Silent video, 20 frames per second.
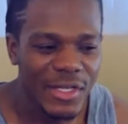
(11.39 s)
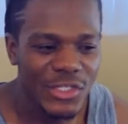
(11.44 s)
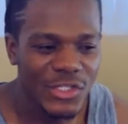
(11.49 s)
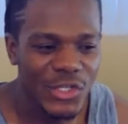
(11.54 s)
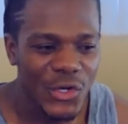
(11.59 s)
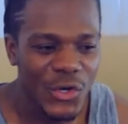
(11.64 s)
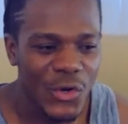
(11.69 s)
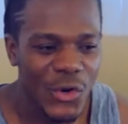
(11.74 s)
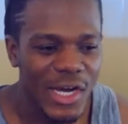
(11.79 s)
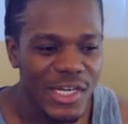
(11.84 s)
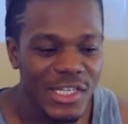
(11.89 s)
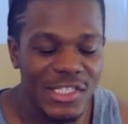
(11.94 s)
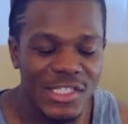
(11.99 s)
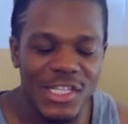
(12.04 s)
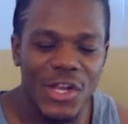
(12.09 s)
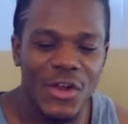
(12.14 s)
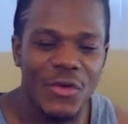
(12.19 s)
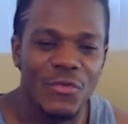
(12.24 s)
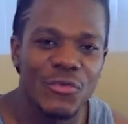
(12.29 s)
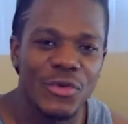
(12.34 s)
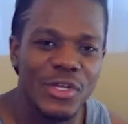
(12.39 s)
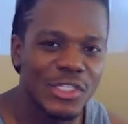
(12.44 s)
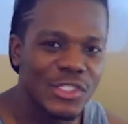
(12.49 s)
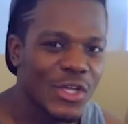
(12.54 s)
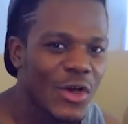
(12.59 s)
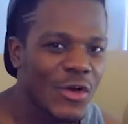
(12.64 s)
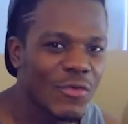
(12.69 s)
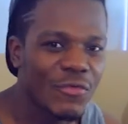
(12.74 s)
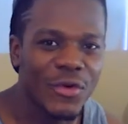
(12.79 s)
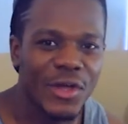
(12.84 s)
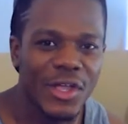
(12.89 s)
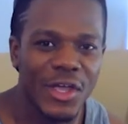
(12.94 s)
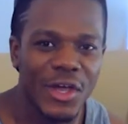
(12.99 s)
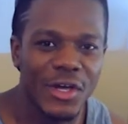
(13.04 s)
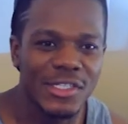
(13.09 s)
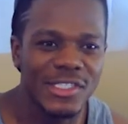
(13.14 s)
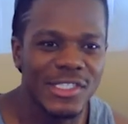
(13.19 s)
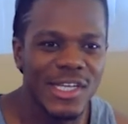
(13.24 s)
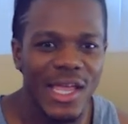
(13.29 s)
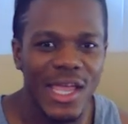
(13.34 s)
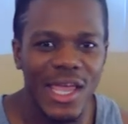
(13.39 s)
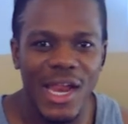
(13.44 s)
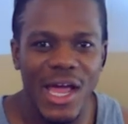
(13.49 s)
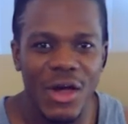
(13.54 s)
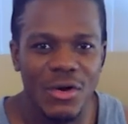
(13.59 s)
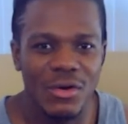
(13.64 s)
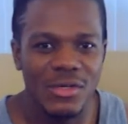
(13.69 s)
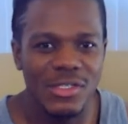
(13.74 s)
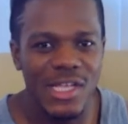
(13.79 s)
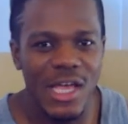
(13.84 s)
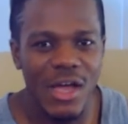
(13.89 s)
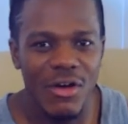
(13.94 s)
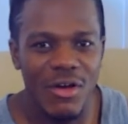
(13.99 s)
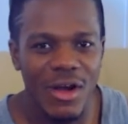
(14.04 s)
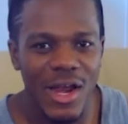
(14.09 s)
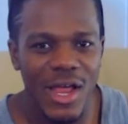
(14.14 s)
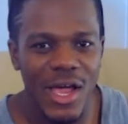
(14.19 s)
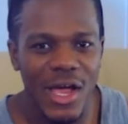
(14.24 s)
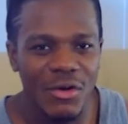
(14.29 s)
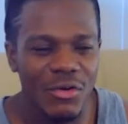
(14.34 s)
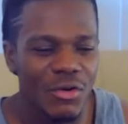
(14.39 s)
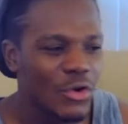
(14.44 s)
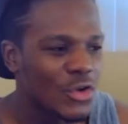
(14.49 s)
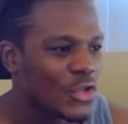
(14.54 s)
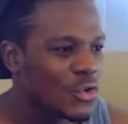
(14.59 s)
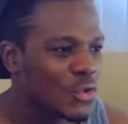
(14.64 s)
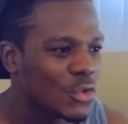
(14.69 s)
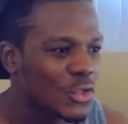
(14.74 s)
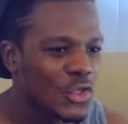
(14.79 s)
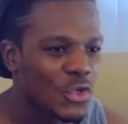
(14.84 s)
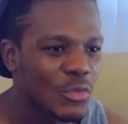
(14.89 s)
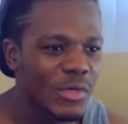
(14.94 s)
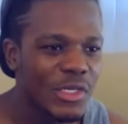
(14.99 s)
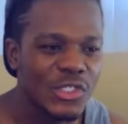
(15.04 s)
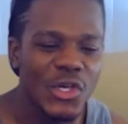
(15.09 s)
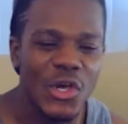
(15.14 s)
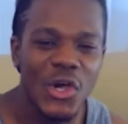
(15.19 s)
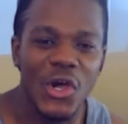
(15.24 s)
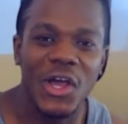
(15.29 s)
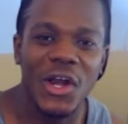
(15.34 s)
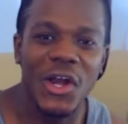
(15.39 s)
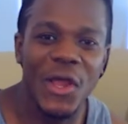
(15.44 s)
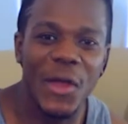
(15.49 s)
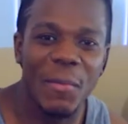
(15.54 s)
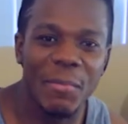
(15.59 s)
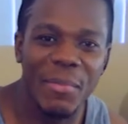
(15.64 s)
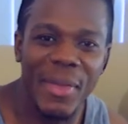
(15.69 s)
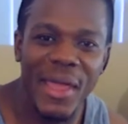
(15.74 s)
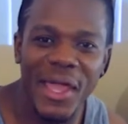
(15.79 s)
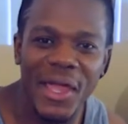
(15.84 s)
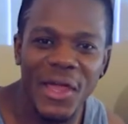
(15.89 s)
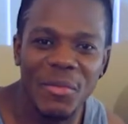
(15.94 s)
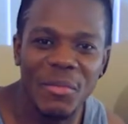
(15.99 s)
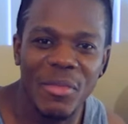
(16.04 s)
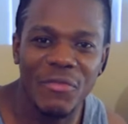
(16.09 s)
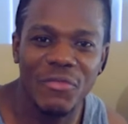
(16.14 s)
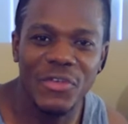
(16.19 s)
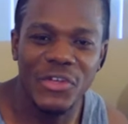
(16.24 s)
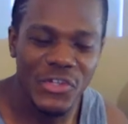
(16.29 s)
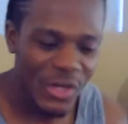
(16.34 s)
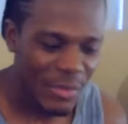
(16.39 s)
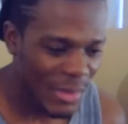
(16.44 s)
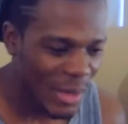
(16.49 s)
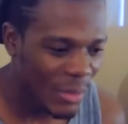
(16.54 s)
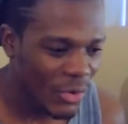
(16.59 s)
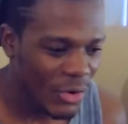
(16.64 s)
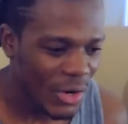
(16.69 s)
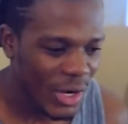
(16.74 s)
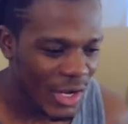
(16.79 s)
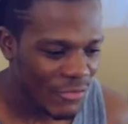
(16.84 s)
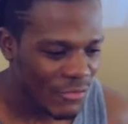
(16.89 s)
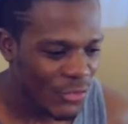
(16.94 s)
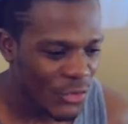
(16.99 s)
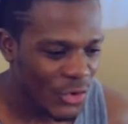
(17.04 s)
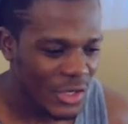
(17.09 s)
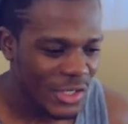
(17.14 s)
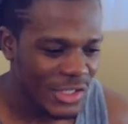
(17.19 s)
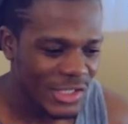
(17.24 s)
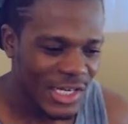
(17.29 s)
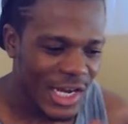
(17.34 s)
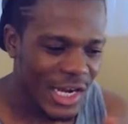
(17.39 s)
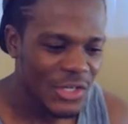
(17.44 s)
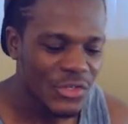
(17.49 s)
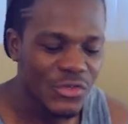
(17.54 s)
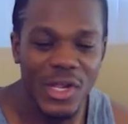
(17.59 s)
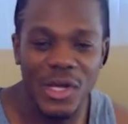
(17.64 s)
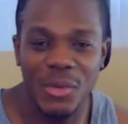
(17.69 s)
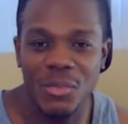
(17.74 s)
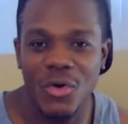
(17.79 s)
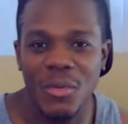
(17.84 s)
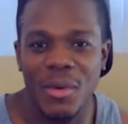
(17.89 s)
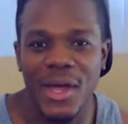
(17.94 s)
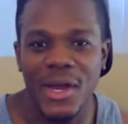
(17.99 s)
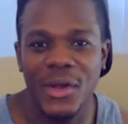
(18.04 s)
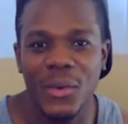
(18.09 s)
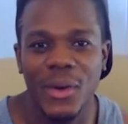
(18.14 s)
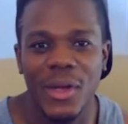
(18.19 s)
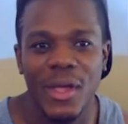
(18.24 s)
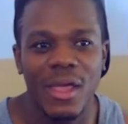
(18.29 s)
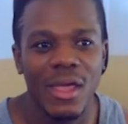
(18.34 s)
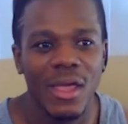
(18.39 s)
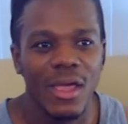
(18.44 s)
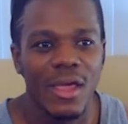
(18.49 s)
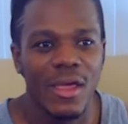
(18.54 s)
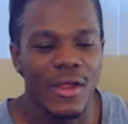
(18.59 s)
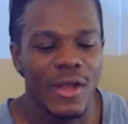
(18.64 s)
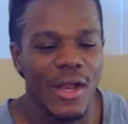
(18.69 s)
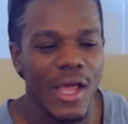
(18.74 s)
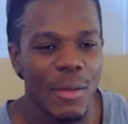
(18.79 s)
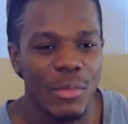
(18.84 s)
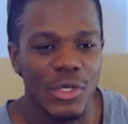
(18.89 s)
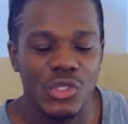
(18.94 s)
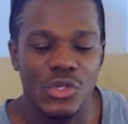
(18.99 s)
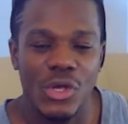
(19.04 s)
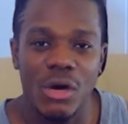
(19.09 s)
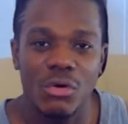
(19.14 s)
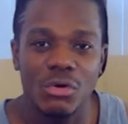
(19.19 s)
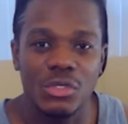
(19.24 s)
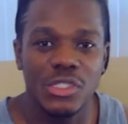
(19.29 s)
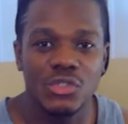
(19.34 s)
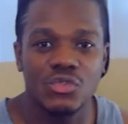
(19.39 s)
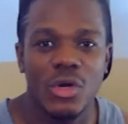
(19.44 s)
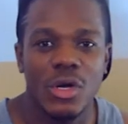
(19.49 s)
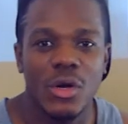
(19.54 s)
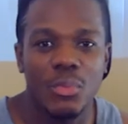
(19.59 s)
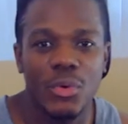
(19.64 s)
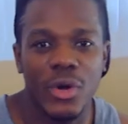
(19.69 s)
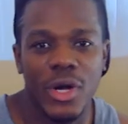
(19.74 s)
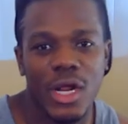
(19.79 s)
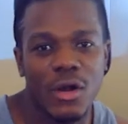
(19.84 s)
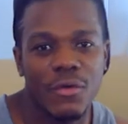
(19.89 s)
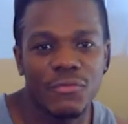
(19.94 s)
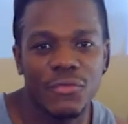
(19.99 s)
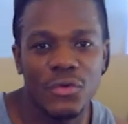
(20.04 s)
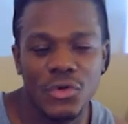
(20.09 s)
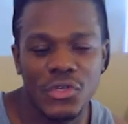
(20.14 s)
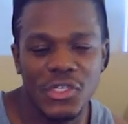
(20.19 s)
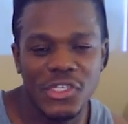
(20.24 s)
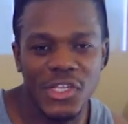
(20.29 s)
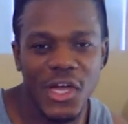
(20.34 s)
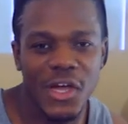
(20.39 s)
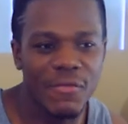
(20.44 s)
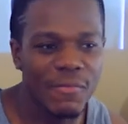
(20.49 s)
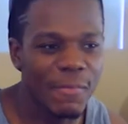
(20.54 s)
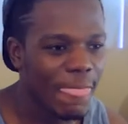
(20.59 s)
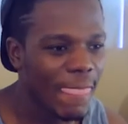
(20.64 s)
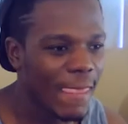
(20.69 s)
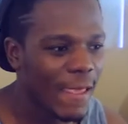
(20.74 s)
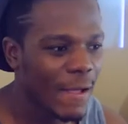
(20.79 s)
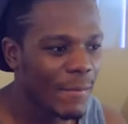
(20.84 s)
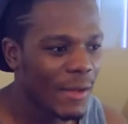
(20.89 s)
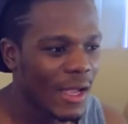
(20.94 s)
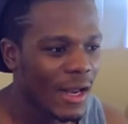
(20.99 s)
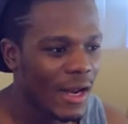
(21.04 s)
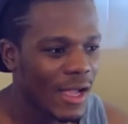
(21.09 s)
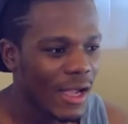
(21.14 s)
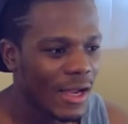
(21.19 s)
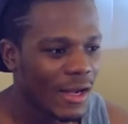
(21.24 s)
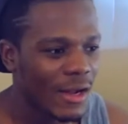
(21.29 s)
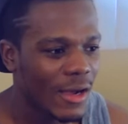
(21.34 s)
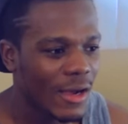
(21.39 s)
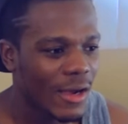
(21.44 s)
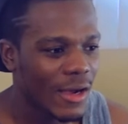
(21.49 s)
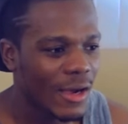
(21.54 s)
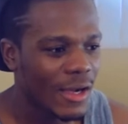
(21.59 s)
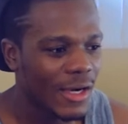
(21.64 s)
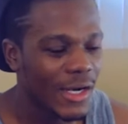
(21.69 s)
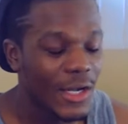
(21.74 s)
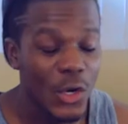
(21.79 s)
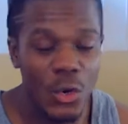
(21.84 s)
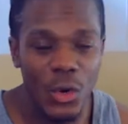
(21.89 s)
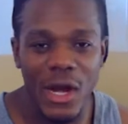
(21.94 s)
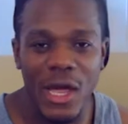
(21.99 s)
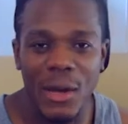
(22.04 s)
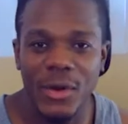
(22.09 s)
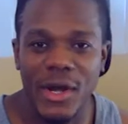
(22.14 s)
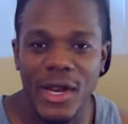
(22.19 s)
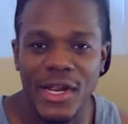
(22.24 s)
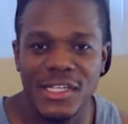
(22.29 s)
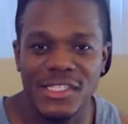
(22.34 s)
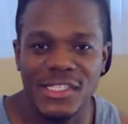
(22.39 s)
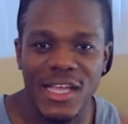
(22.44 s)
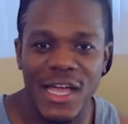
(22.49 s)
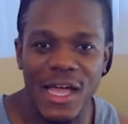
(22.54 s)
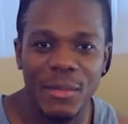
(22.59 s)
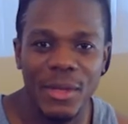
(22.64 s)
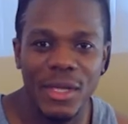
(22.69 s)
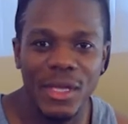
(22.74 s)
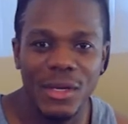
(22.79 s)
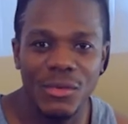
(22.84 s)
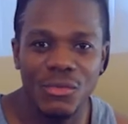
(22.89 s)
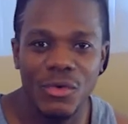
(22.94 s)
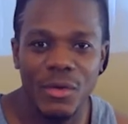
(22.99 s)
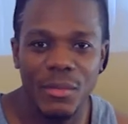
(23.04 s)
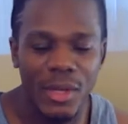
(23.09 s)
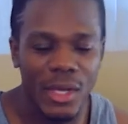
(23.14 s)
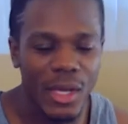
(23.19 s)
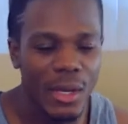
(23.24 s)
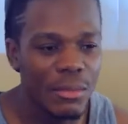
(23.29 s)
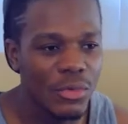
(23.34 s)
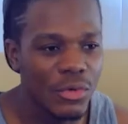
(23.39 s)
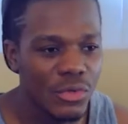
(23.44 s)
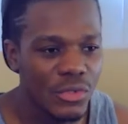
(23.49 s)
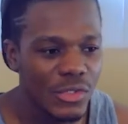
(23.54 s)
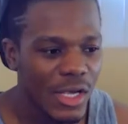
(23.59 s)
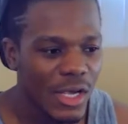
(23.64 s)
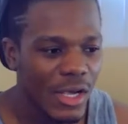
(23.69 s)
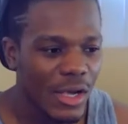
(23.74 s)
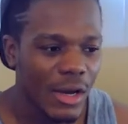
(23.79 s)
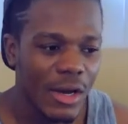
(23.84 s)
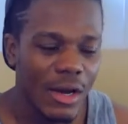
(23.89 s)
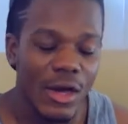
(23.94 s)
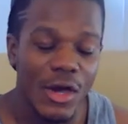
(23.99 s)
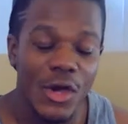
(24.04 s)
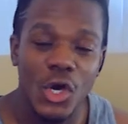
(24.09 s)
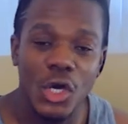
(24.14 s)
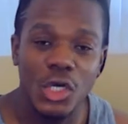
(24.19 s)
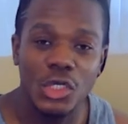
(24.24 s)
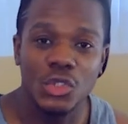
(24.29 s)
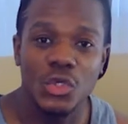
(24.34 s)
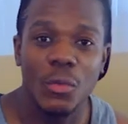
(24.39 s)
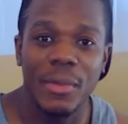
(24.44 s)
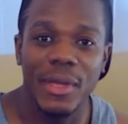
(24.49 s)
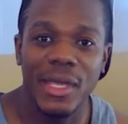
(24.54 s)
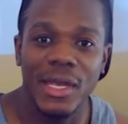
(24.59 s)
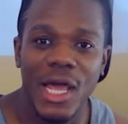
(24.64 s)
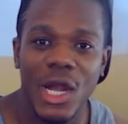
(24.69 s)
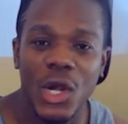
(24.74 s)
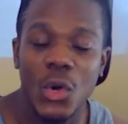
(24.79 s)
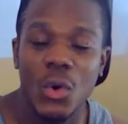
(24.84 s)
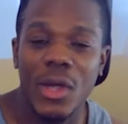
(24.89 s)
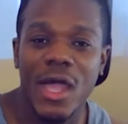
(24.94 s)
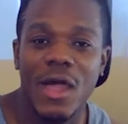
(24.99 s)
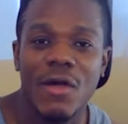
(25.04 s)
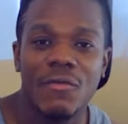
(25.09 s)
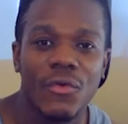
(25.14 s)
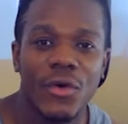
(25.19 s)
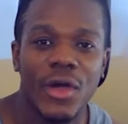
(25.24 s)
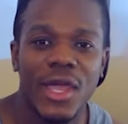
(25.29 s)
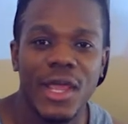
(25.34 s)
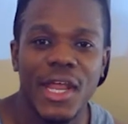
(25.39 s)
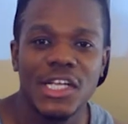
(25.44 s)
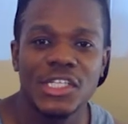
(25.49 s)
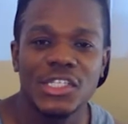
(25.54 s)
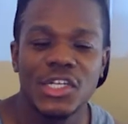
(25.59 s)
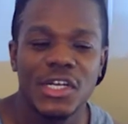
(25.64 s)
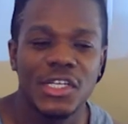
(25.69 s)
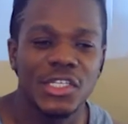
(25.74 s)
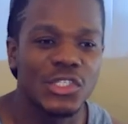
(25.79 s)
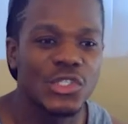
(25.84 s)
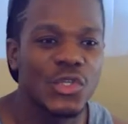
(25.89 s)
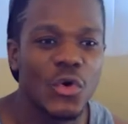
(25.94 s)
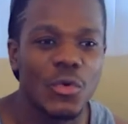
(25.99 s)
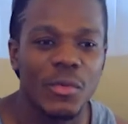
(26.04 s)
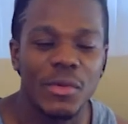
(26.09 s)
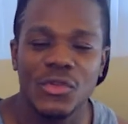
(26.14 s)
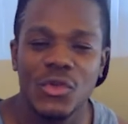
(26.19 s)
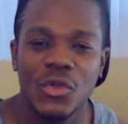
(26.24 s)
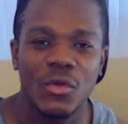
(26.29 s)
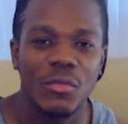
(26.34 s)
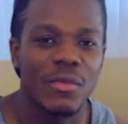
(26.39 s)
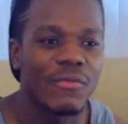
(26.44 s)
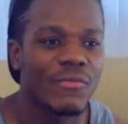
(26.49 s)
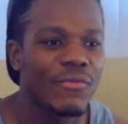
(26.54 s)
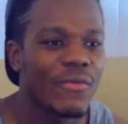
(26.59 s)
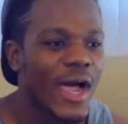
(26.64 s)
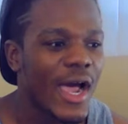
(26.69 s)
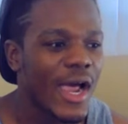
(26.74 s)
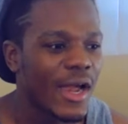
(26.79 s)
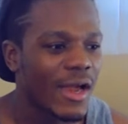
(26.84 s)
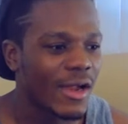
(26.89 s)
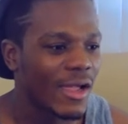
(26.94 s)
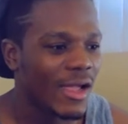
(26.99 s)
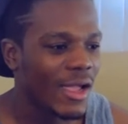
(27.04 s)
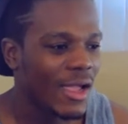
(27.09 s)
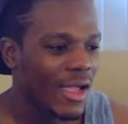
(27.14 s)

So I just did a free song for y'all. Check it out on SoundCloud, on YouTube. It's called Club Banger, man. Featuring my boy Ifona. Shout out to that boy, by the way. So I was just trying to point out a few stuff. The collab that is coming with me and Moose. Called Tobina. Look out for it. That joint is dope. It's going to be fire.